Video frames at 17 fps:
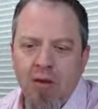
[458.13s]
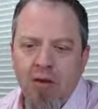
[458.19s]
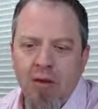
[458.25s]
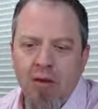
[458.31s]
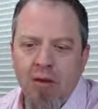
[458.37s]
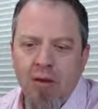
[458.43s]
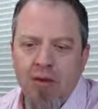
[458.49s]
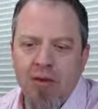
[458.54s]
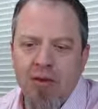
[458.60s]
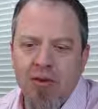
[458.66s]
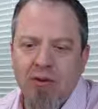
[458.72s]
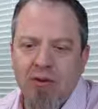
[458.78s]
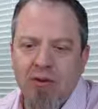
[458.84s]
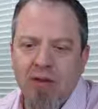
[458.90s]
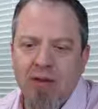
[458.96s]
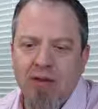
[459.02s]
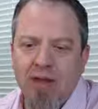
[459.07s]
You know, so
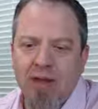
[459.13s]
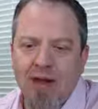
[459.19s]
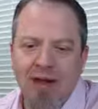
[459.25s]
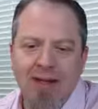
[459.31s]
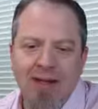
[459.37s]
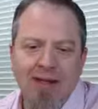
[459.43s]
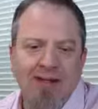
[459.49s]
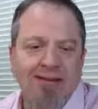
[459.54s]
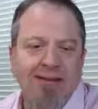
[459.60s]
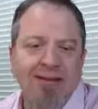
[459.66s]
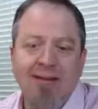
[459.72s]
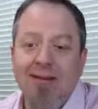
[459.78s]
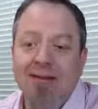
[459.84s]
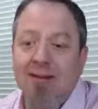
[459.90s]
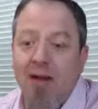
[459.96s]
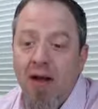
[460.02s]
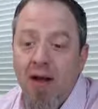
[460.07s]
there's a lot of Insta
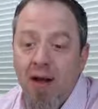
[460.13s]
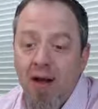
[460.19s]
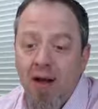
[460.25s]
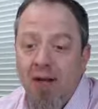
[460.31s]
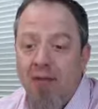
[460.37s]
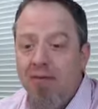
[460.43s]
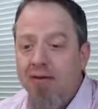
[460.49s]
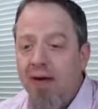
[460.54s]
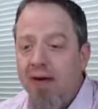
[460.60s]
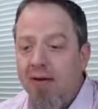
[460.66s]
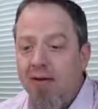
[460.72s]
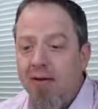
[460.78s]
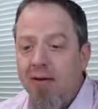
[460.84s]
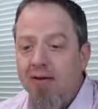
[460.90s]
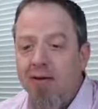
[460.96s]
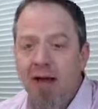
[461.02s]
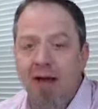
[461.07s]
love. Gotta
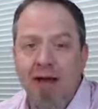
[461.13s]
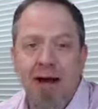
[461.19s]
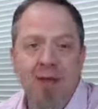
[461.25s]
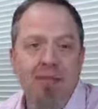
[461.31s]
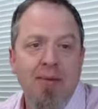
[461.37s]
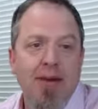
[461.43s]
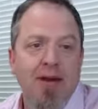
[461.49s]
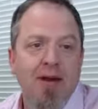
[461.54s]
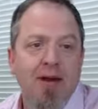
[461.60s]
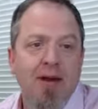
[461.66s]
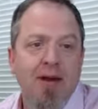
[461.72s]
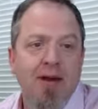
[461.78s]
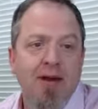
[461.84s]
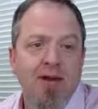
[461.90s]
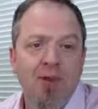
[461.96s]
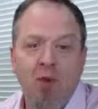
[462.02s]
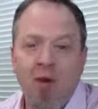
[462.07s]
love that. I bet
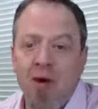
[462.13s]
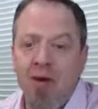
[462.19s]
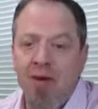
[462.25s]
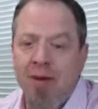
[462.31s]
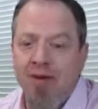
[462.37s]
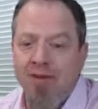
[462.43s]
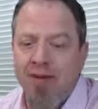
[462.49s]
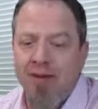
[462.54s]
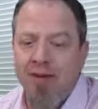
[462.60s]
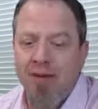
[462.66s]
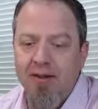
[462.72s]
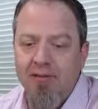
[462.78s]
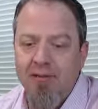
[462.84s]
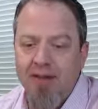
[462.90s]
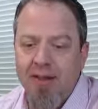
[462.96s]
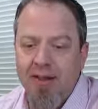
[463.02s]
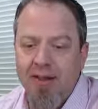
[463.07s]
SquareLovin
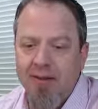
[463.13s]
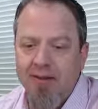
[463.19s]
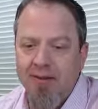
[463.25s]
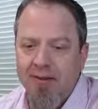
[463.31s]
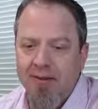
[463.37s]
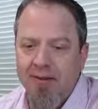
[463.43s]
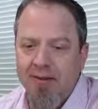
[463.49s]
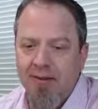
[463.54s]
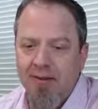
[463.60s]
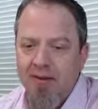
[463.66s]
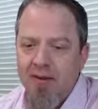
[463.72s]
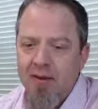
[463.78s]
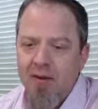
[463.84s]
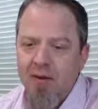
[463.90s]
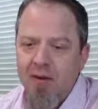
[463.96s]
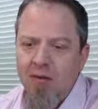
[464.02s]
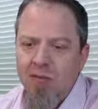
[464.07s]
loves that
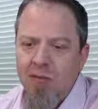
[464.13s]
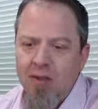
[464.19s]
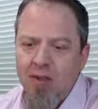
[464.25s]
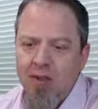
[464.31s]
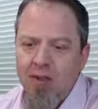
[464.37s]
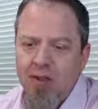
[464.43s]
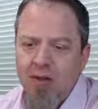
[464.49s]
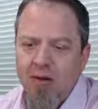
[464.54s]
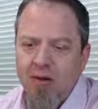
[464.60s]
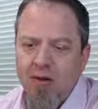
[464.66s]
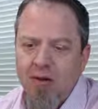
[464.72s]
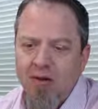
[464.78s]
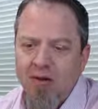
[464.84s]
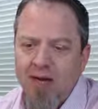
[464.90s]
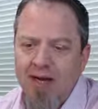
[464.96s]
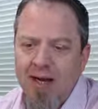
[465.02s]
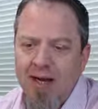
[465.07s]

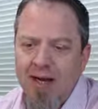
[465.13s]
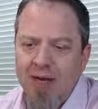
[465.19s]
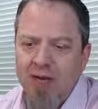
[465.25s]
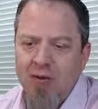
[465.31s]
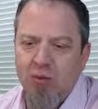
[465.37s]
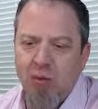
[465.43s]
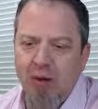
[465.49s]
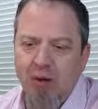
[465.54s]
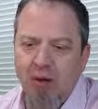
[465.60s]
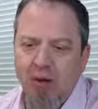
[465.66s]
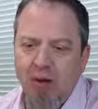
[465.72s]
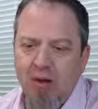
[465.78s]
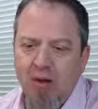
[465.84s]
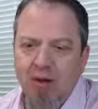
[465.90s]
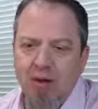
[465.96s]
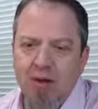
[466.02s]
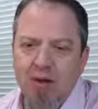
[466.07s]
particular tag as
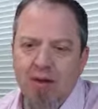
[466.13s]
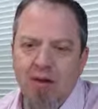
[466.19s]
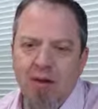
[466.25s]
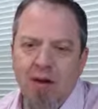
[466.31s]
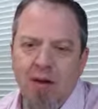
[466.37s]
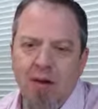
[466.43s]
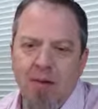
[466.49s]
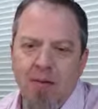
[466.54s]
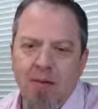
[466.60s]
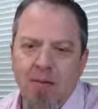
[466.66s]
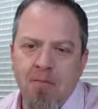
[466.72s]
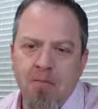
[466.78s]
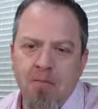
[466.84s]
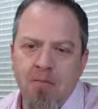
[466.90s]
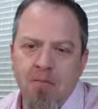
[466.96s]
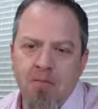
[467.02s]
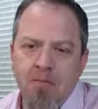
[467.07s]
well.
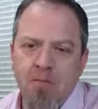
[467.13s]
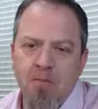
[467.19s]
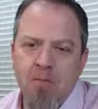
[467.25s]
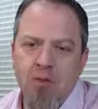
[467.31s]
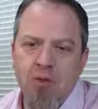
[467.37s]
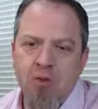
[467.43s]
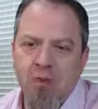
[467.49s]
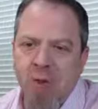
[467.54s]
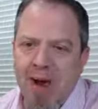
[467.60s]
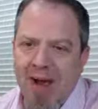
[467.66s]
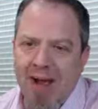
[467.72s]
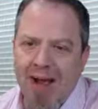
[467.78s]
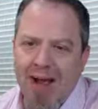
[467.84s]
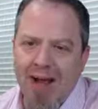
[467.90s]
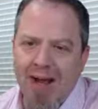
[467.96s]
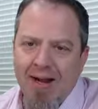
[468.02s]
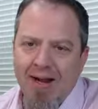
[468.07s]

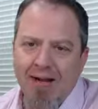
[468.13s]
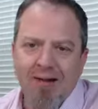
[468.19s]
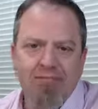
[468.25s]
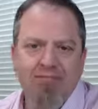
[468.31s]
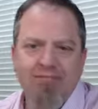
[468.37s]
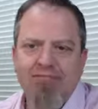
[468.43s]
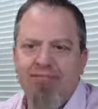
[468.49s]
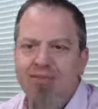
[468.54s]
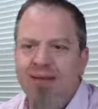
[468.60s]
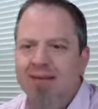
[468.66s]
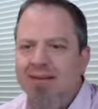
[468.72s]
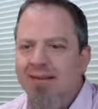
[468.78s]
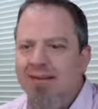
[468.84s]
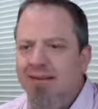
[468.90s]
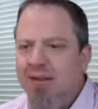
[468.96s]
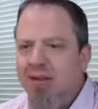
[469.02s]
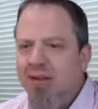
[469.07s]
Swag,
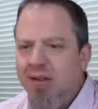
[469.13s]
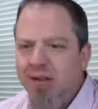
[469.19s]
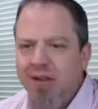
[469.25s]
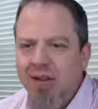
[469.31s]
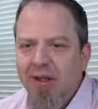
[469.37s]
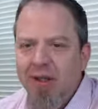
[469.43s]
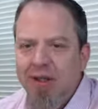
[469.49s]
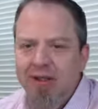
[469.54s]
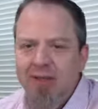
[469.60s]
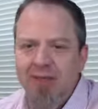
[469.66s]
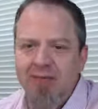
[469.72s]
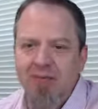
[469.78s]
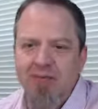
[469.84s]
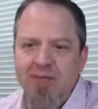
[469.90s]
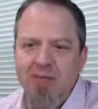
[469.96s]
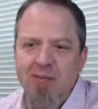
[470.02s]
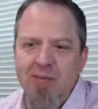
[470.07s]
Insta good,
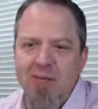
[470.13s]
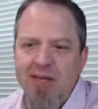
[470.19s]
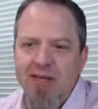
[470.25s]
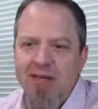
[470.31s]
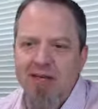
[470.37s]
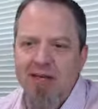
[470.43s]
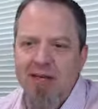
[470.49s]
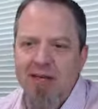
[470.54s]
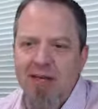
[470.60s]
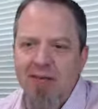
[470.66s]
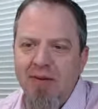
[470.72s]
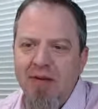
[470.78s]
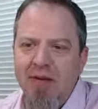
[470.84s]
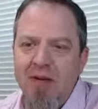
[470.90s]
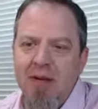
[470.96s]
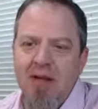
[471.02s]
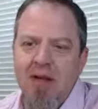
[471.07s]
TBT. I
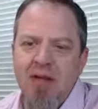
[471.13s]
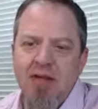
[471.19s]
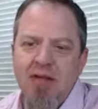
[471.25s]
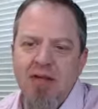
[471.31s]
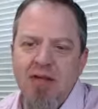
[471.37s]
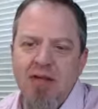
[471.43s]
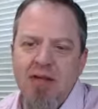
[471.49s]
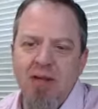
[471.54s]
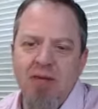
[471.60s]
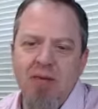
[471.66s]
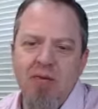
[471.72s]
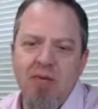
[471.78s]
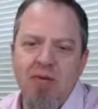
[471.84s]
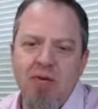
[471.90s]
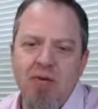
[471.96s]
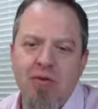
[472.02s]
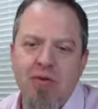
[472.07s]
mean, these are
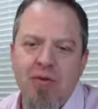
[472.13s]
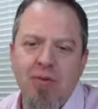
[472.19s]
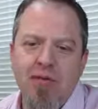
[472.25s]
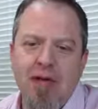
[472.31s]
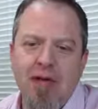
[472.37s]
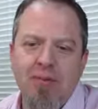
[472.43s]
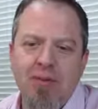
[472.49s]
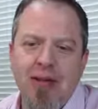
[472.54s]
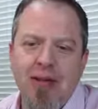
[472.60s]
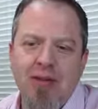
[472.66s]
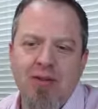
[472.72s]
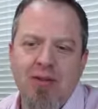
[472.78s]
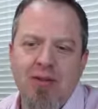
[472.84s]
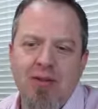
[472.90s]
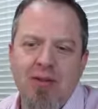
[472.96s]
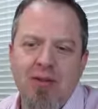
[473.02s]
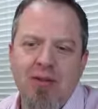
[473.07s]
the top tags
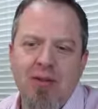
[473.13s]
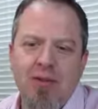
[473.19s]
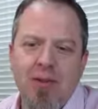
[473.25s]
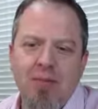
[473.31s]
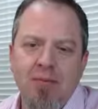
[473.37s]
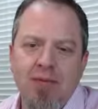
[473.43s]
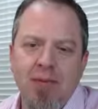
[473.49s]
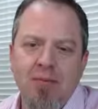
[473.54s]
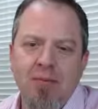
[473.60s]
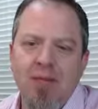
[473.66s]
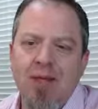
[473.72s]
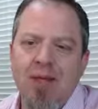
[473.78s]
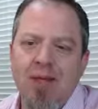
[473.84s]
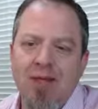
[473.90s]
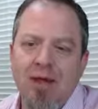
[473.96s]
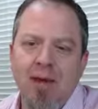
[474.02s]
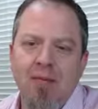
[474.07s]
on Instagram. So
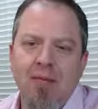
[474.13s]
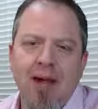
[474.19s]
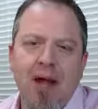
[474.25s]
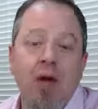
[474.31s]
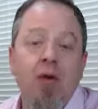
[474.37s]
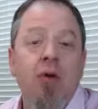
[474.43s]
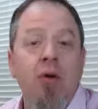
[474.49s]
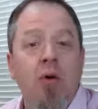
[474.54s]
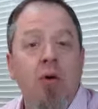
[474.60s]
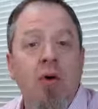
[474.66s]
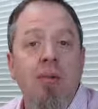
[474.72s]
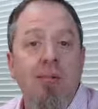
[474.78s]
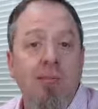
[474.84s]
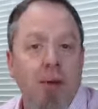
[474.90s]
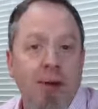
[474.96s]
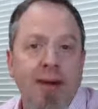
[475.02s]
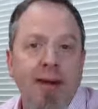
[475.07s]
thinking about
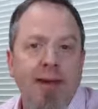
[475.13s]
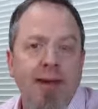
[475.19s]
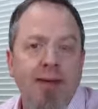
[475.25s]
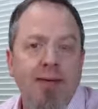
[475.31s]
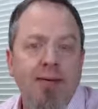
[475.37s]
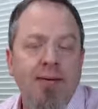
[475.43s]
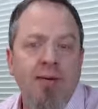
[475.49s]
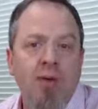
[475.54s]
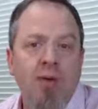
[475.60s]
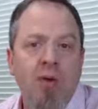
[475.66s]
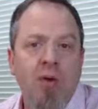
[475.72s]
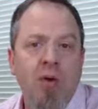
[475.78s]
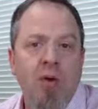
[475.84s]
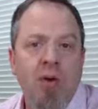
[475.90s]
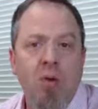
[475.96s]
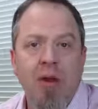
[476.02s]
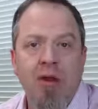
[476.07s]
your brand,
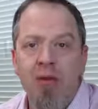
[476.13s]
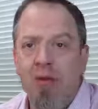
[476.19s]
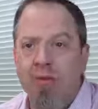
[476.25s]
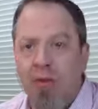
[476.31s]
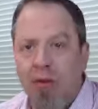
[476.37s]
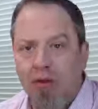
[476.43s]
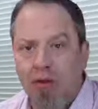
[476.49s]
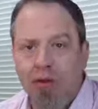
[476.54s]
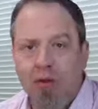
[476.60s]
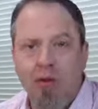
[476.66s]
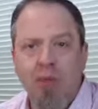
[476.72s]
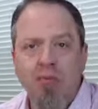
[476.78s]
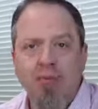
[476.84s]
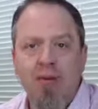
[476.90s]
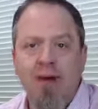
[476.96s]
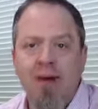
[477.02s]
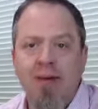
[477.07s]
or whether a personal
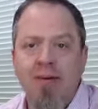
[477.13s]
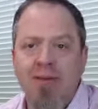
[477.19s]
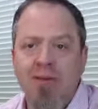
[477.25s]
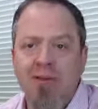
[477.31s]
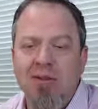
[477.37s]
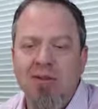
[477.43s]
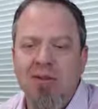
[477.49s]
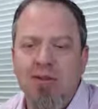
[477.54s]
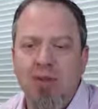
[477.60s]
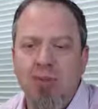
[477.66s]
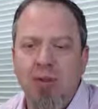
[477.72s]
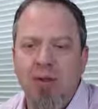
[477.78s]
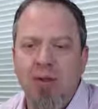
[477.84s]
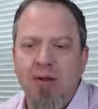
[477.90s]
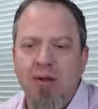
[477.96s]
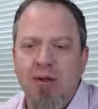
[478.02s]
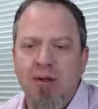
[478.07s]
brand or business
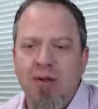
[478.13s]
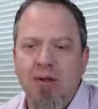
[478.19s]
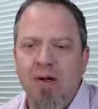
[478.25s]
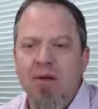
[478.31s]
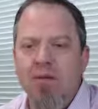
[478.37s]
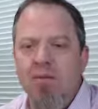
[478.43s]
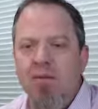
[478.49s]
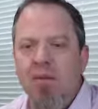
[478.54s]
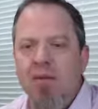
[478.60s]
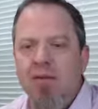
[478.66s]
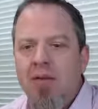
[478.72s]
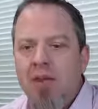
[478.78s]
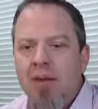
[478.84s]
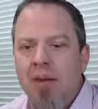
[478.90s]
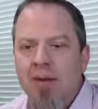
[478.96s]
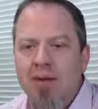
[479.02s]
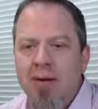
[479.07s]
brand, and
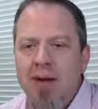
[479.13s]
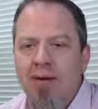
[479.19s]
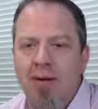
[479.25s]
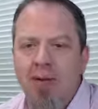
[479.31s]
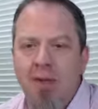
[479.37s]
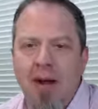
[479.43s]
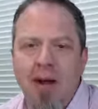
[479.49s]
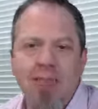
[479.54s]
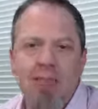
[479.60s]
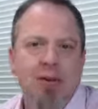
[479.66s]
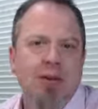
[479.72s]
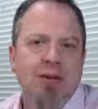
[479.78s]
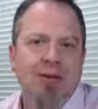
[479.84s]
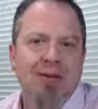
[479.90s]
thinking about the popular